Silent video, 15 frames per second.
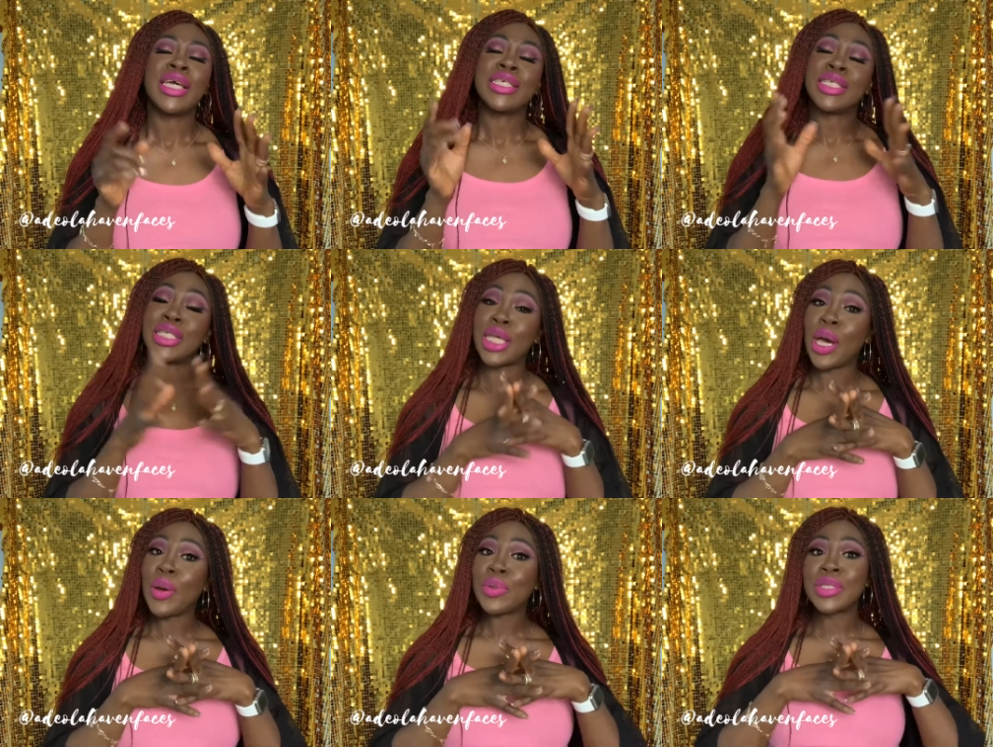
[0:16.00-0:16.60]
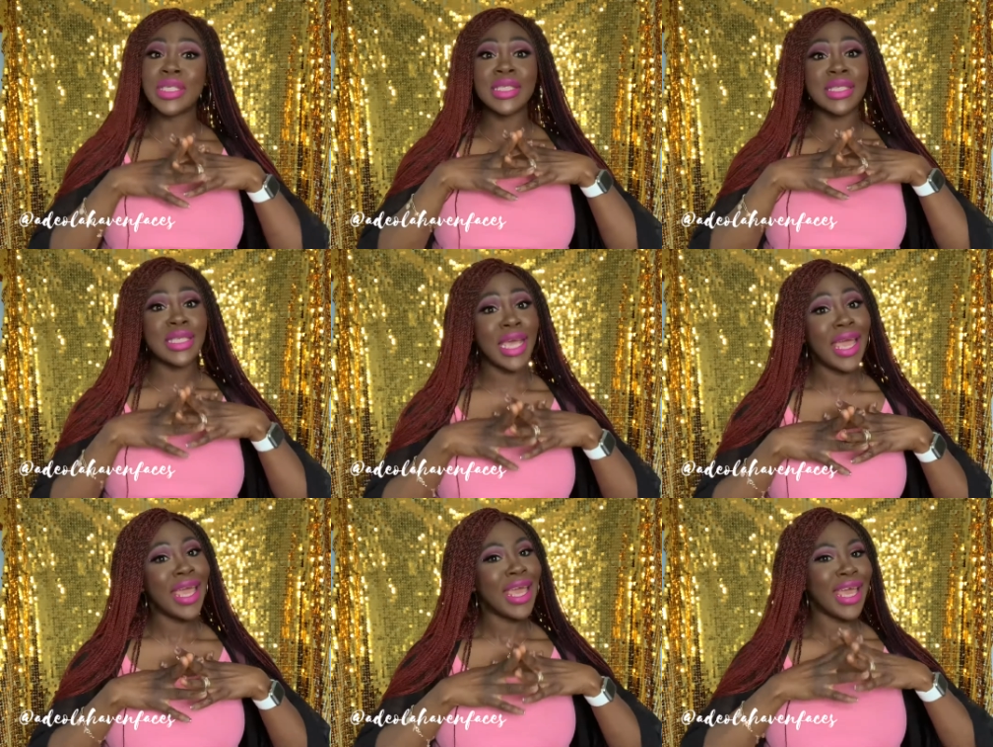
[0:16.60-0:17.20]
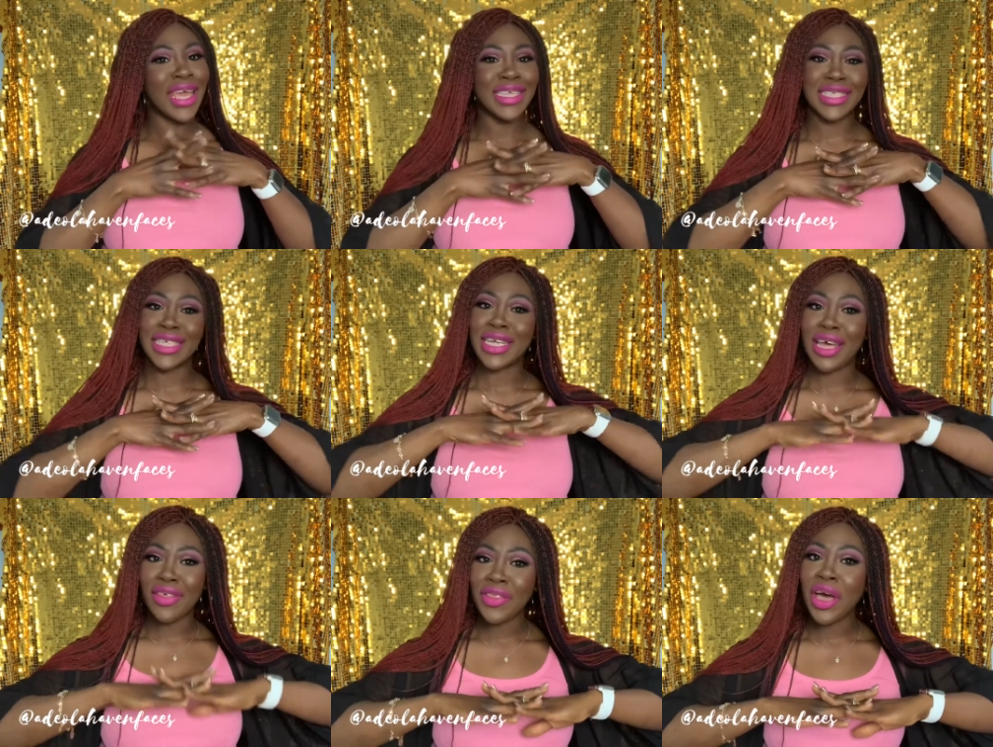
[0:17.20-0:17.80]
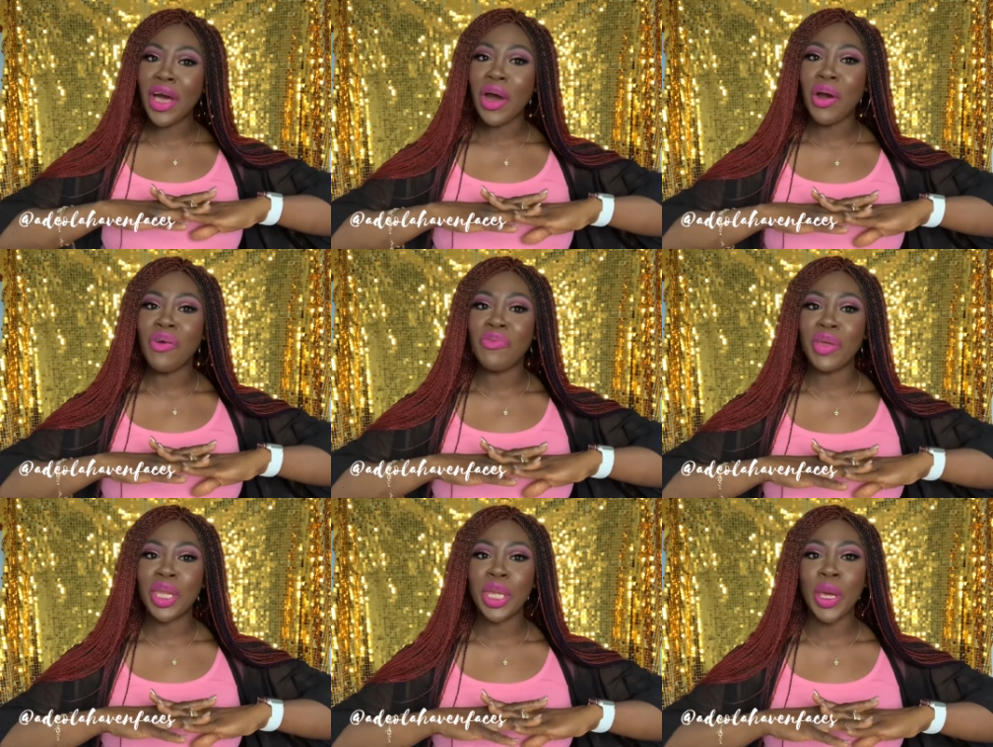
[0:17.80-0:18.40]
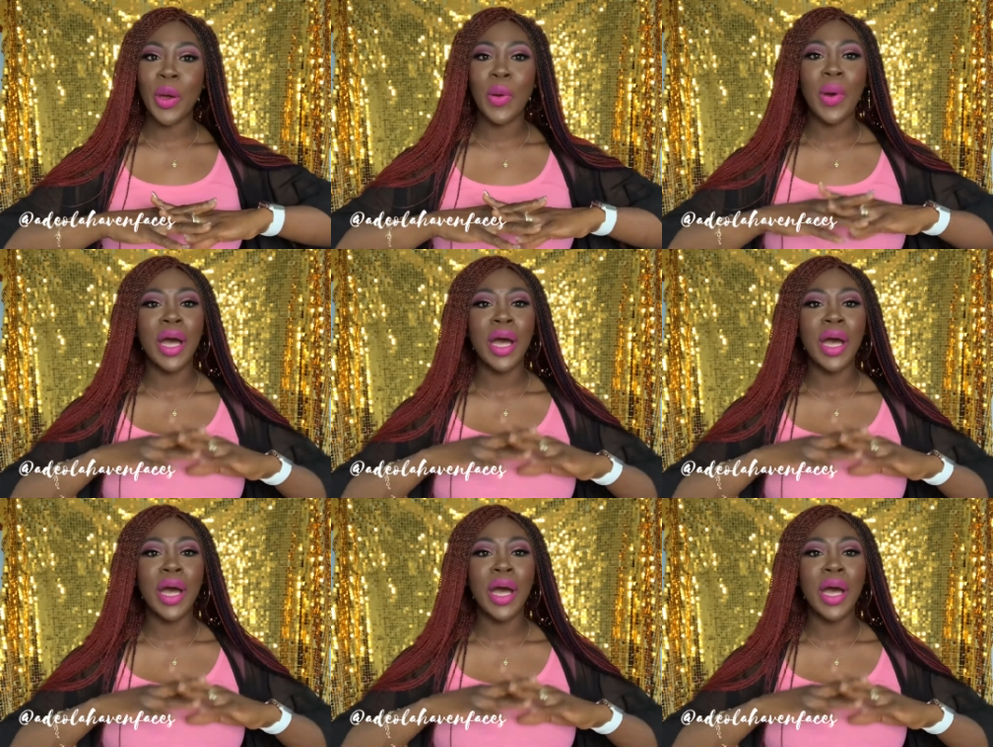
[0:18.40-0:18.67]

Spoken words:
So today is another haul video.